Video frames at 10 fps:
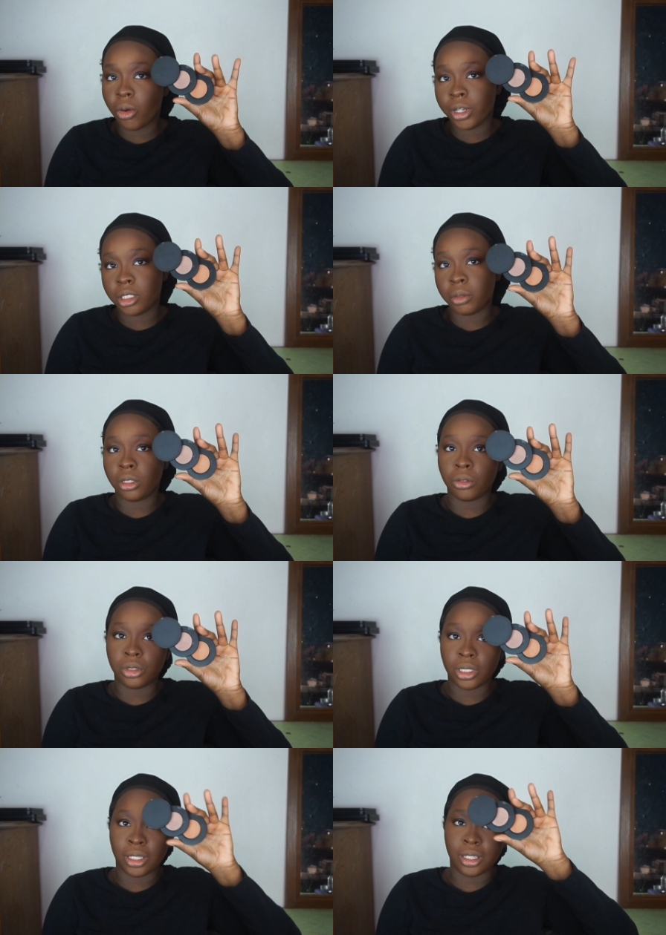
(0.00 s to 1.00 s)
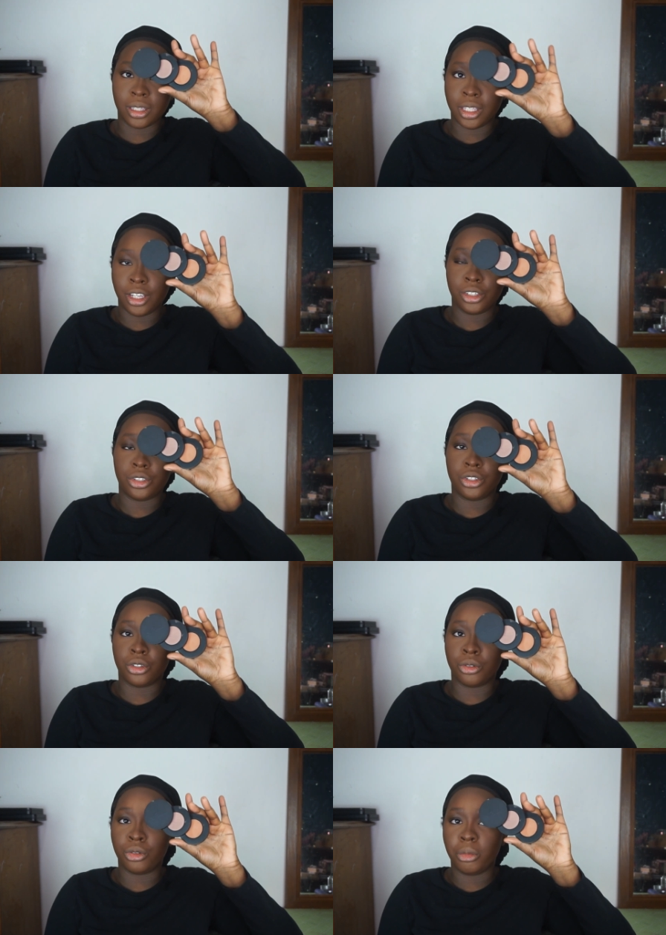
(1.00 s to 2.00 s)
going to be using these
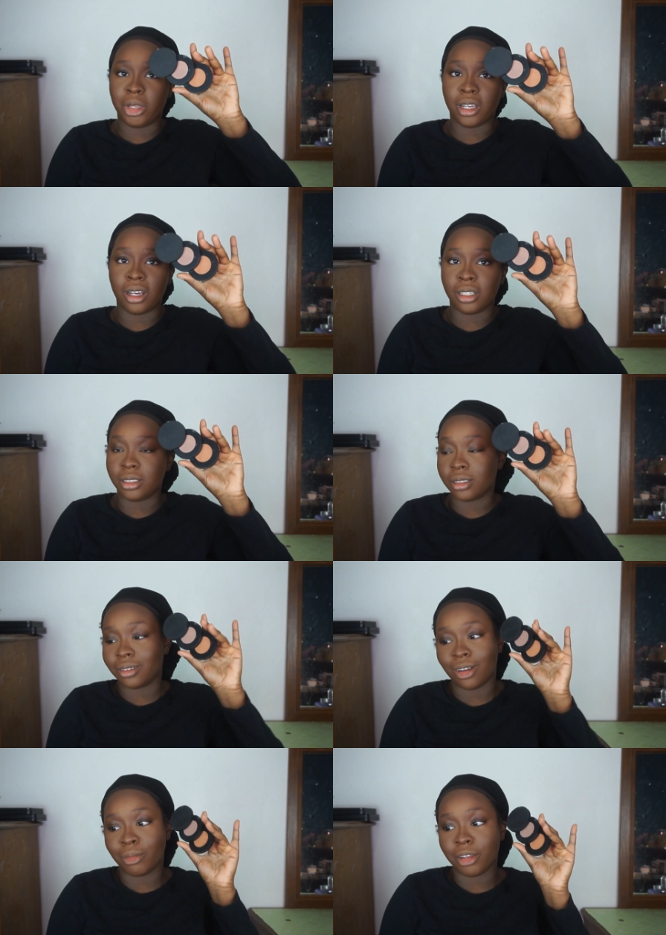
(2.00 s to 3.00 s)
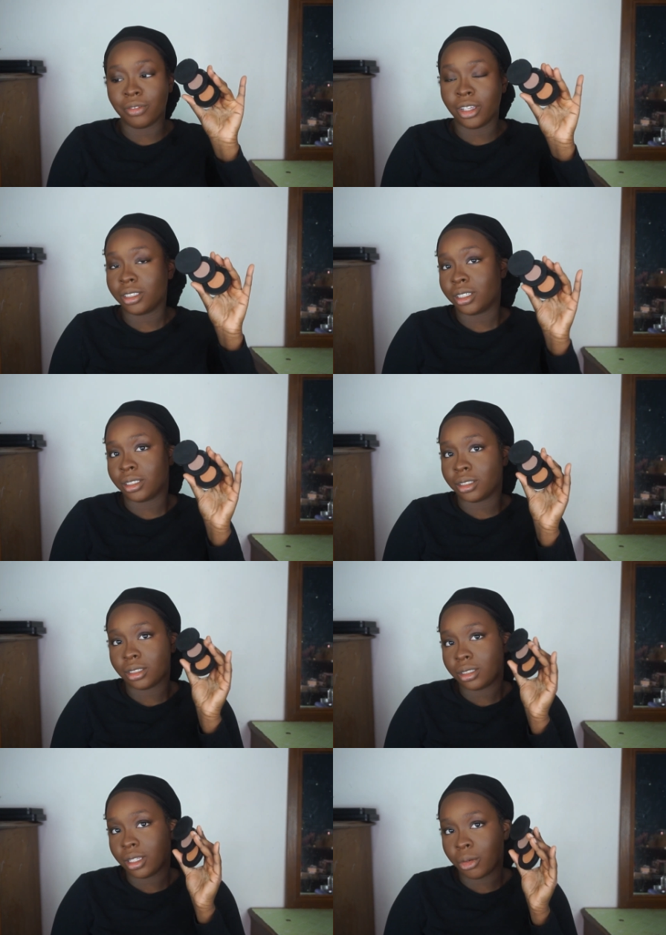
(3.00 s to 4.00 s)
two because on my face, because
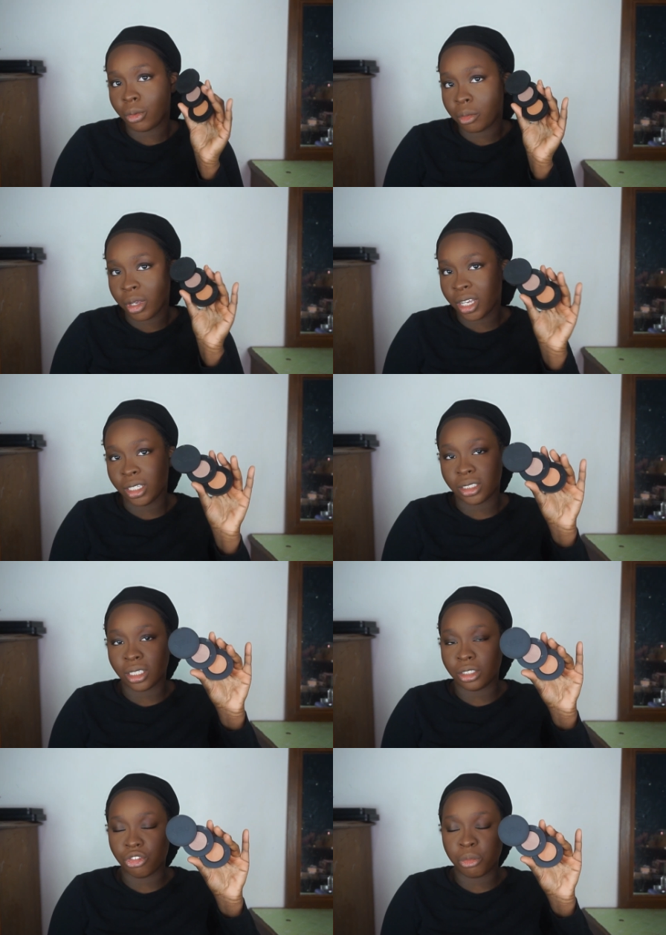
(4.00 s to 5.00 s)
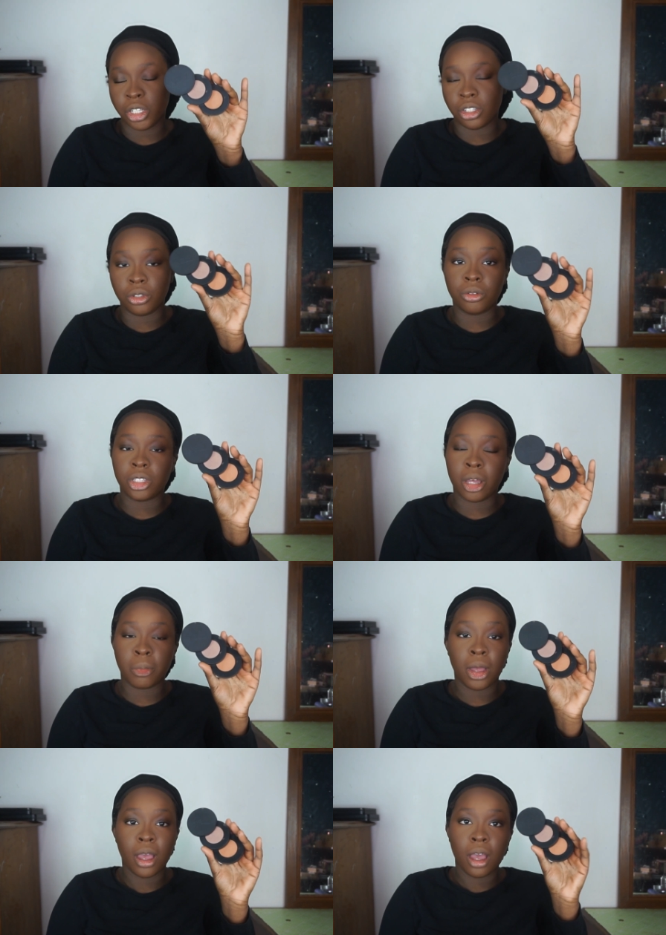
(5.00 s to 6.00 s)
it wouldn't make any sense for me to use them.
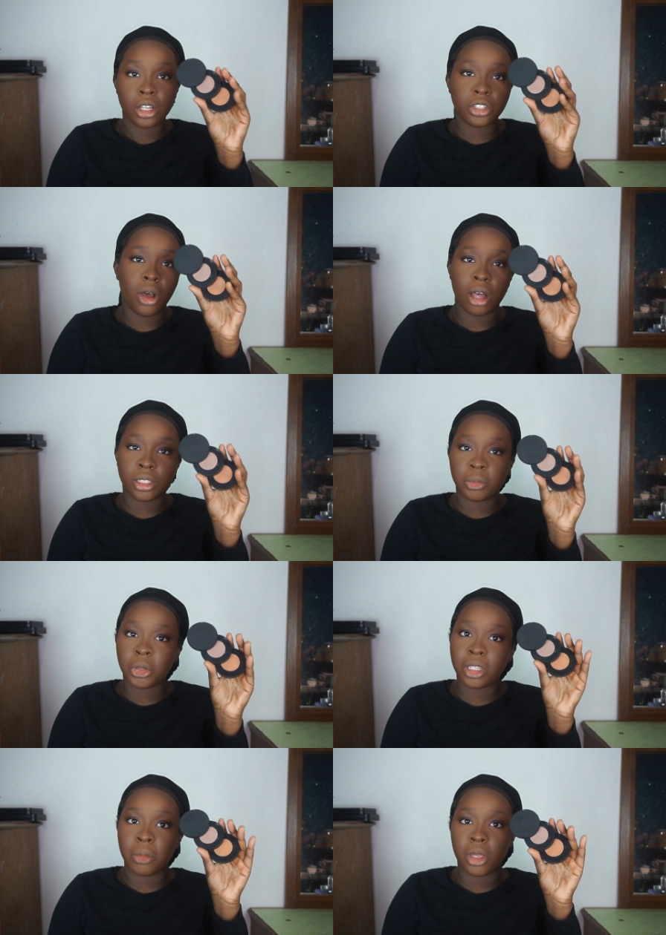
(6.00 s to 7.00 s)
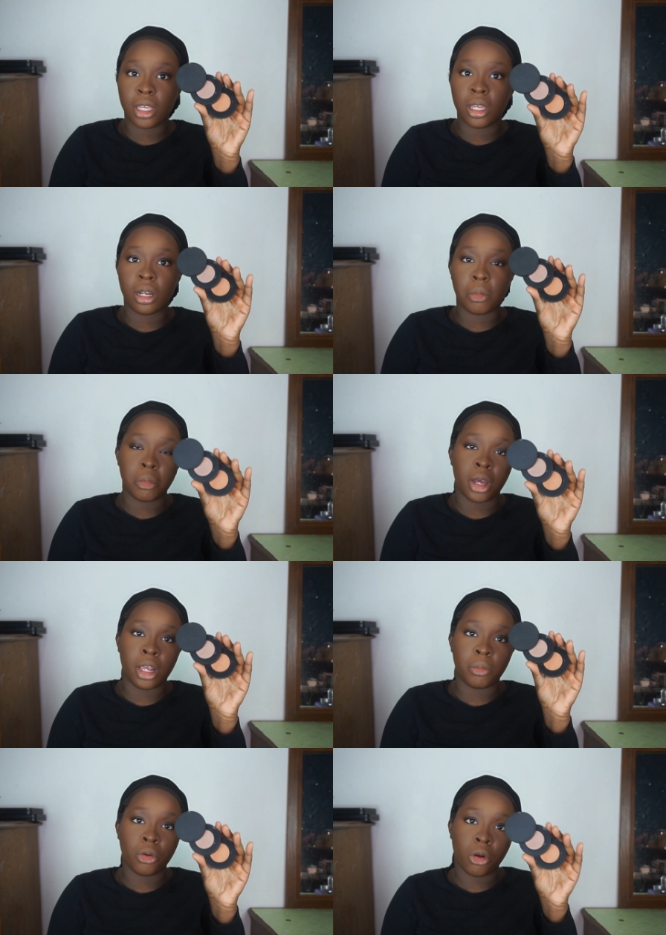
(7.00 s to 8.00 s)
So I'll just put them in
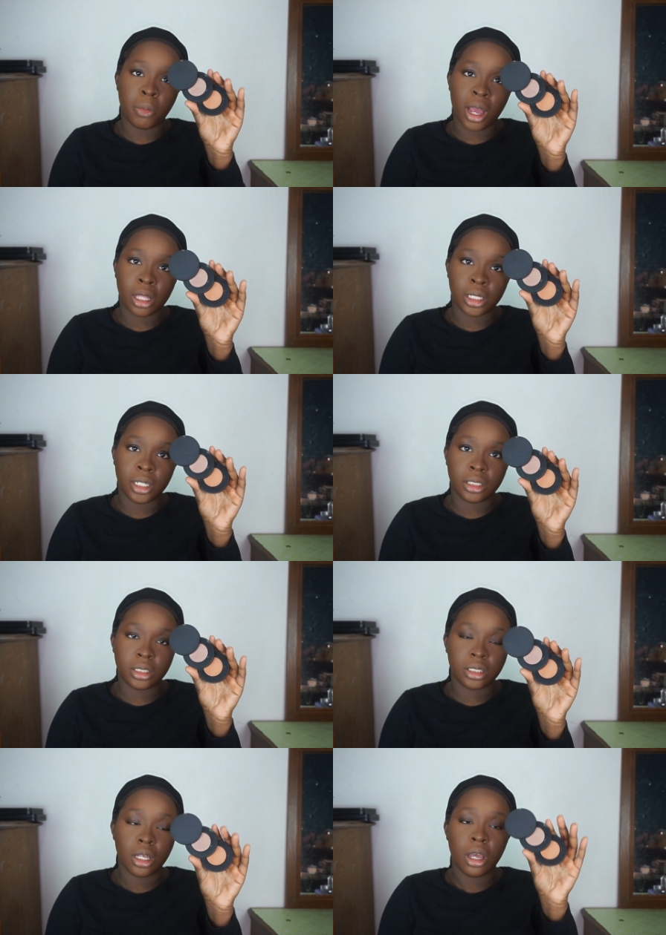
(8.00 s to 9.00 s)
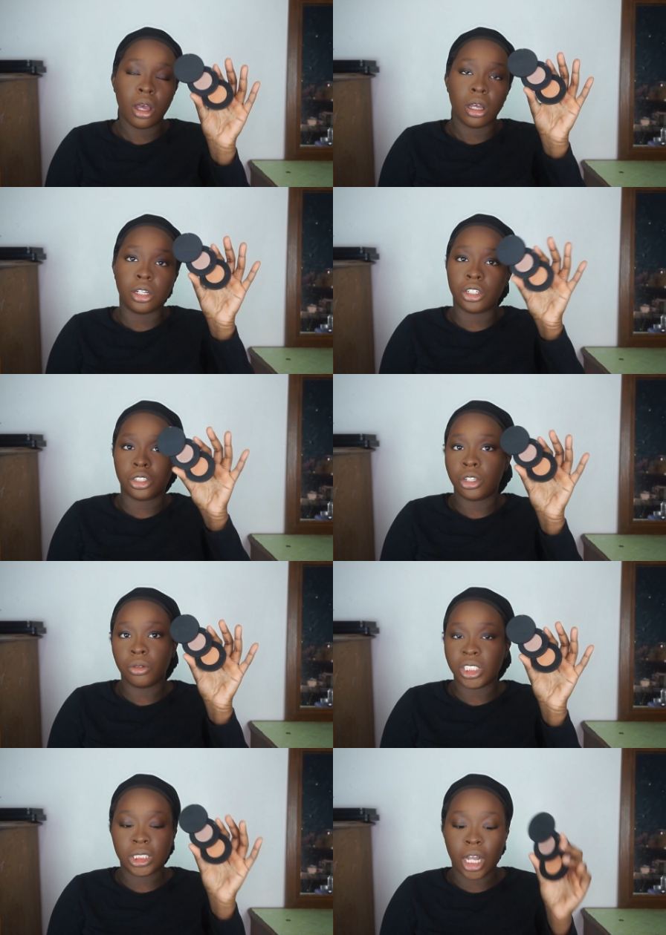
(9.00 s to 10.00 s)
my Pro palettes just to
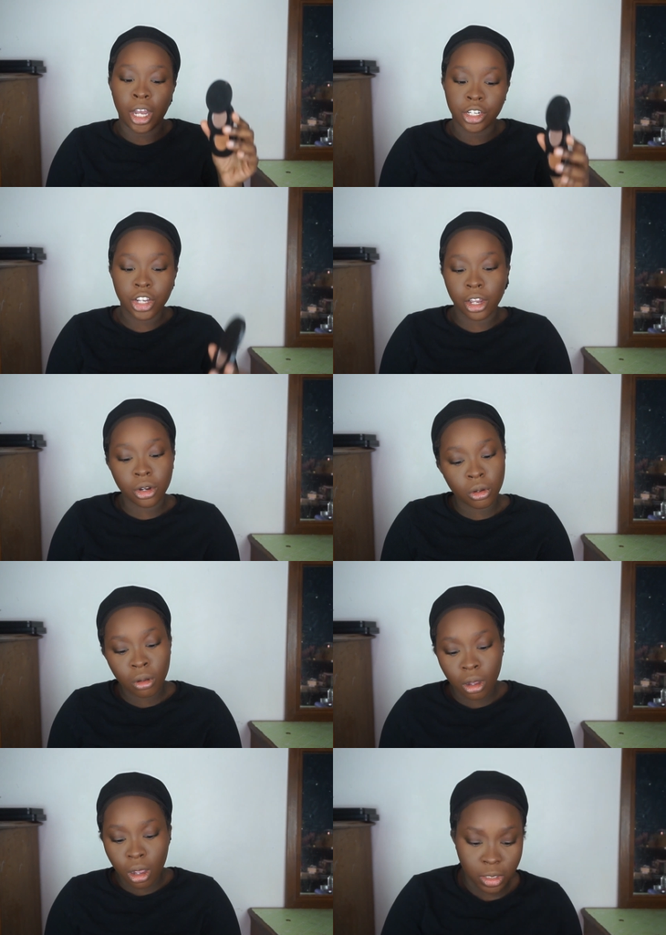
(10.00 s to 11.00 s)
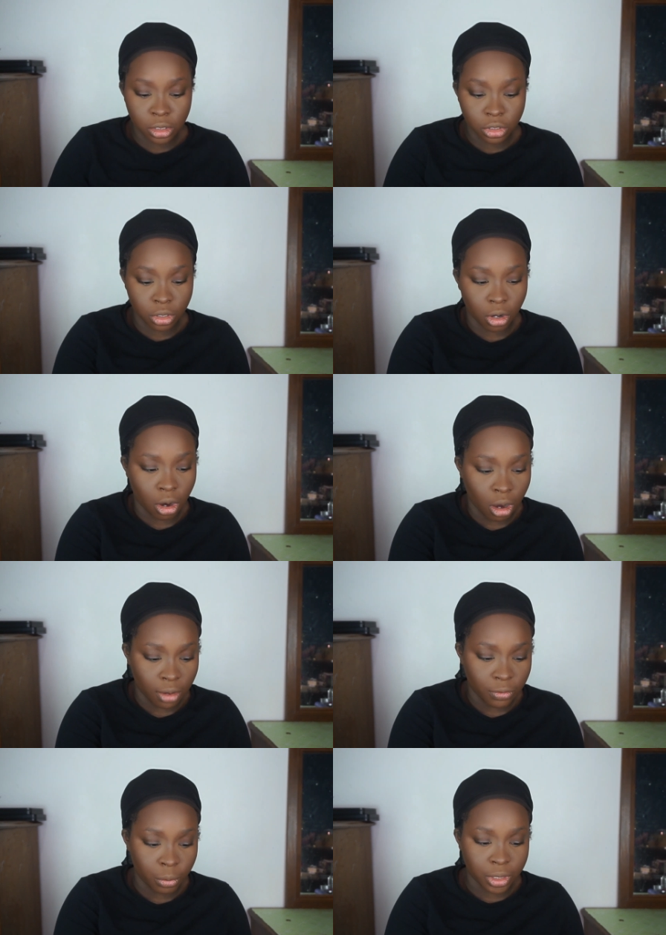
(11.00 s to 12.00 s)
use as eyeshadow. I'm going to start
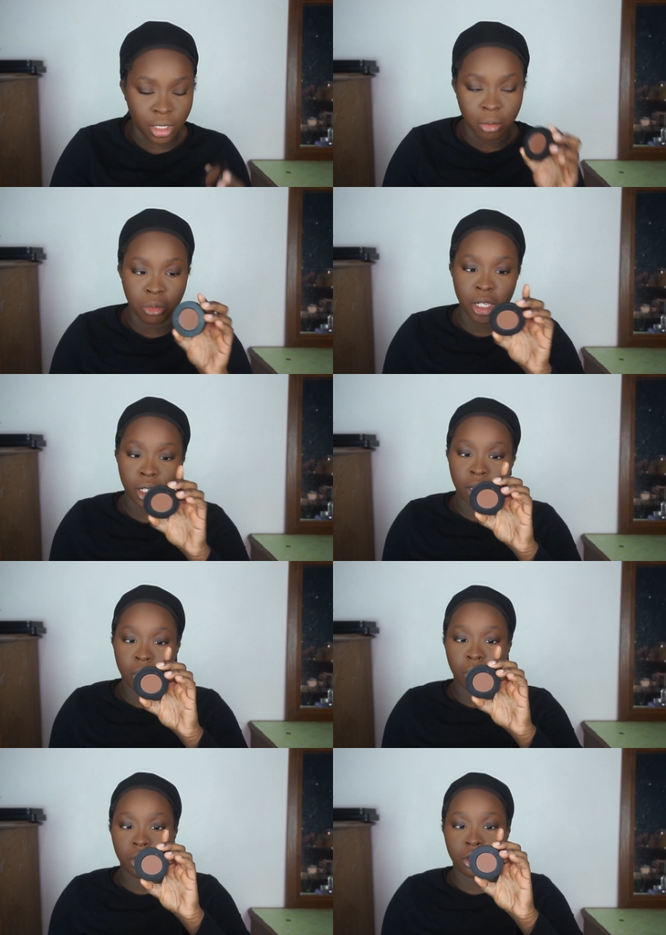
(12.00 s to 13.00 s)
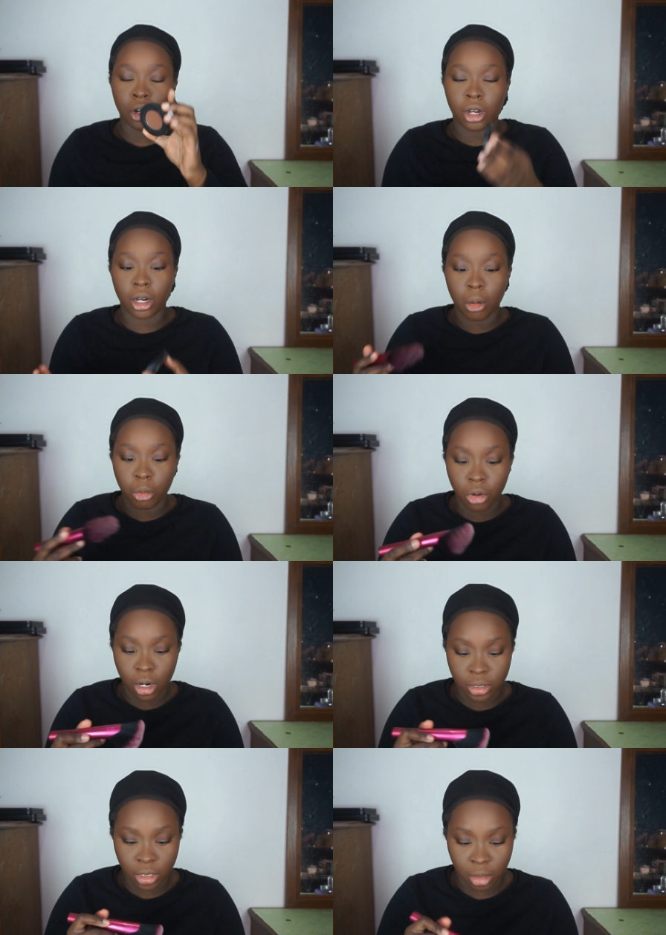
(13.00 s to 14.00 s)
off with the medium dark
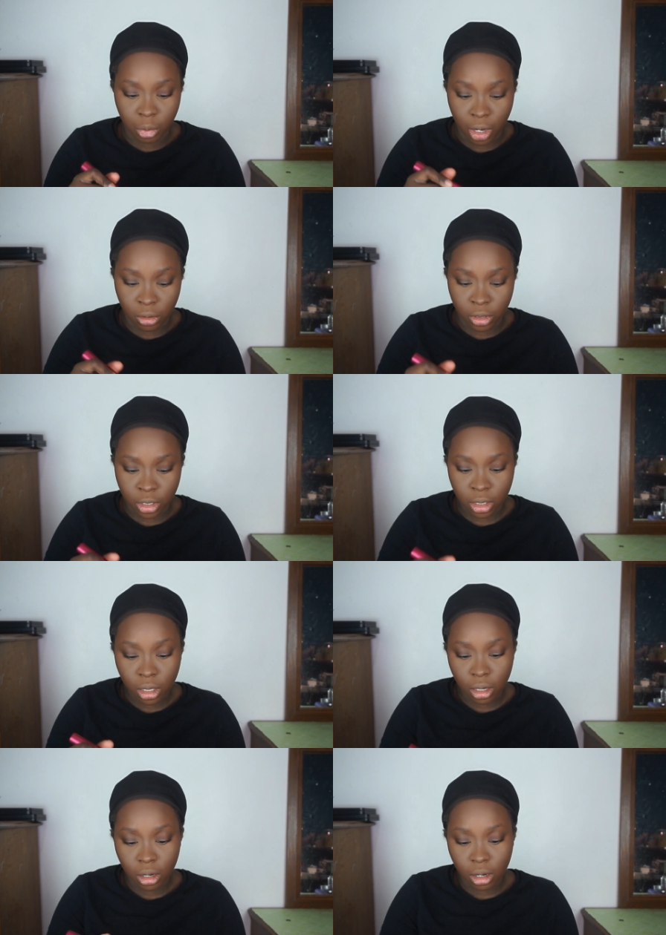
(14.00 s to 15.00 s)
bronzing powder.